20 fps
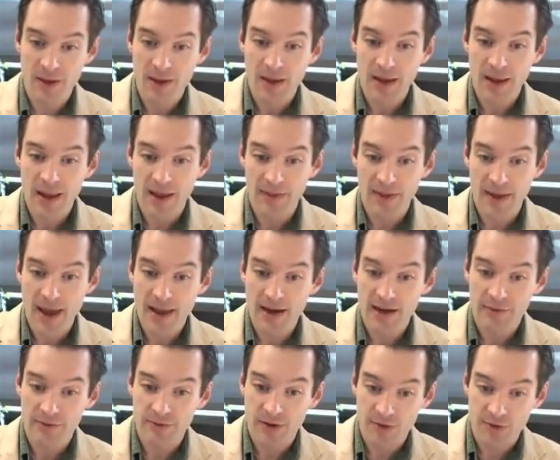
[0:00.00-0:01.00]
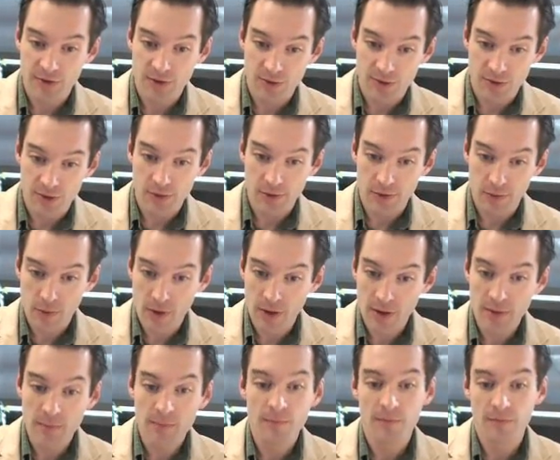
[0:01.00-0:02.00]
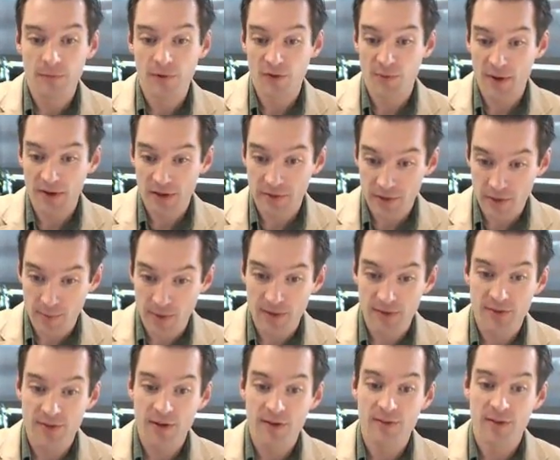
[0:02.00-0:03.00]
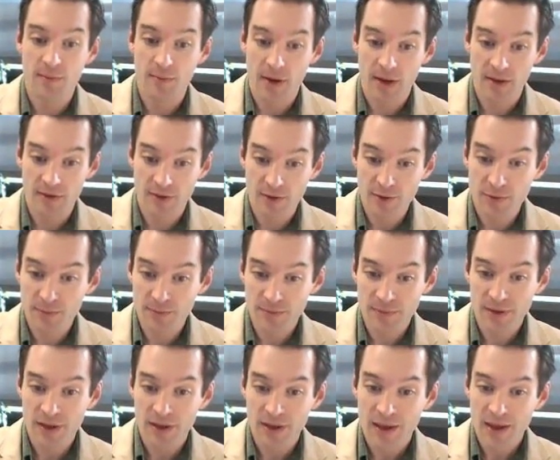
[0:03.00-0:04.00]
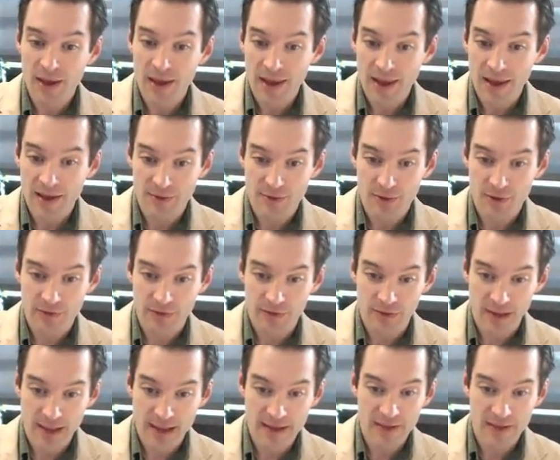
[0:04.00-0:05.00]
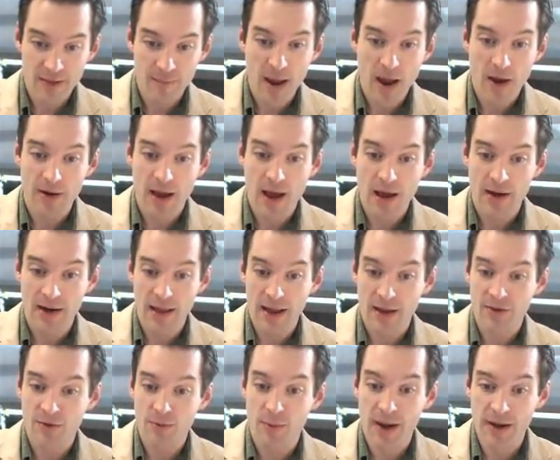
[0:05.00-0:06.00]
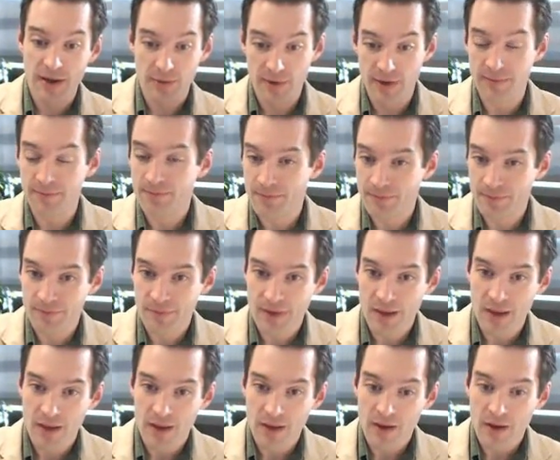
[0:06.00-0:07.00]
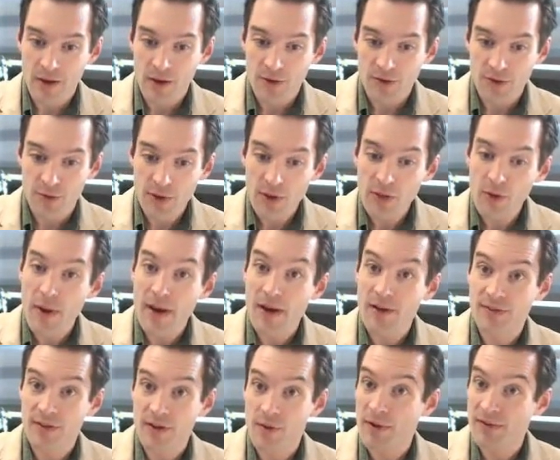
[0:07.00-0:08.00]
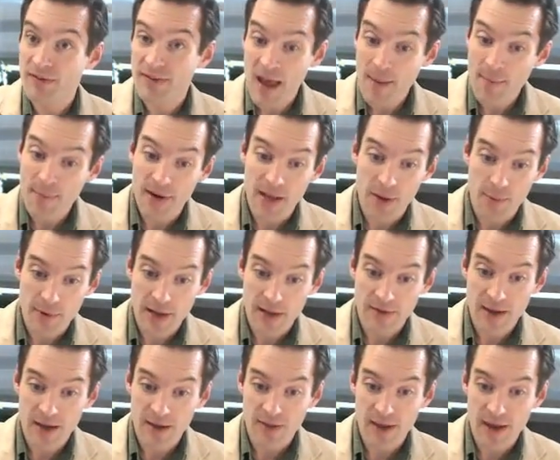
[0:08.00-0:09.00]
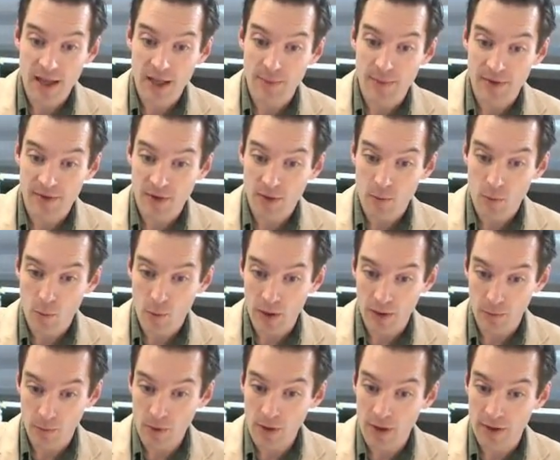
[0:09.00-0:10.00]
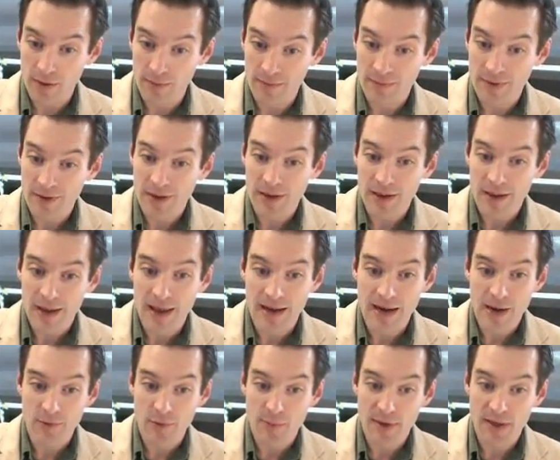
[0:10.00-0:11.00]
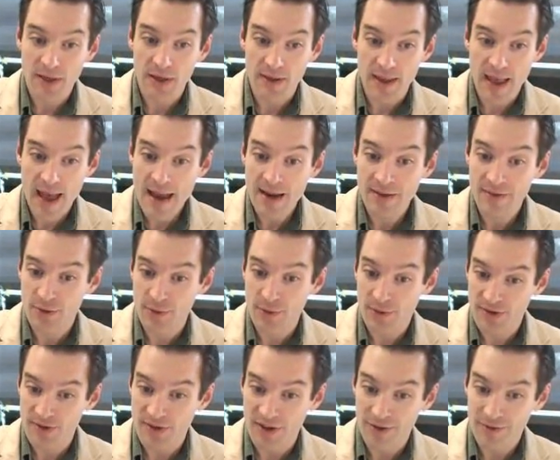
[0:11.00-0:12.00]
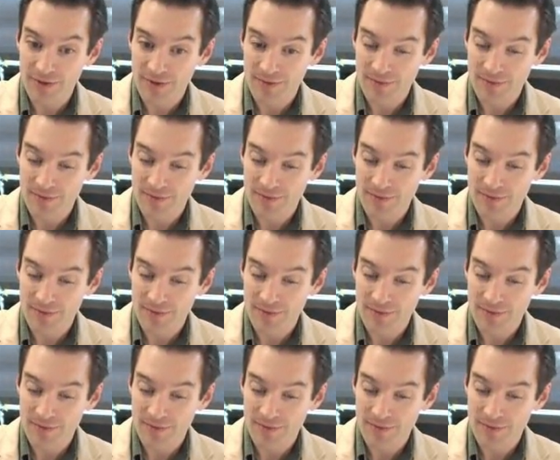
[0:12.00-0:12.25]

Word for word: and the additive residues 0 and 1, respectively mod 6 and mod 2, and sort of laying them out on an XY grid. So another way to see what's happening when I take the element 1, 1 and I repeatedly add it to itself